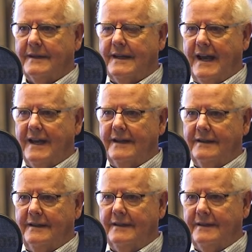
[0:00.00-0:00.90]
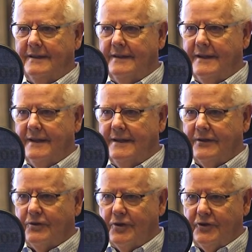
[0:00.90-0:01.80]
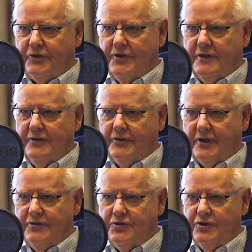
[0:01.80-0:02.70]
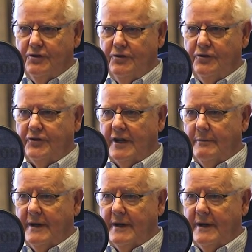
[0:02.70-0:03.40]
Can Christians and Jews in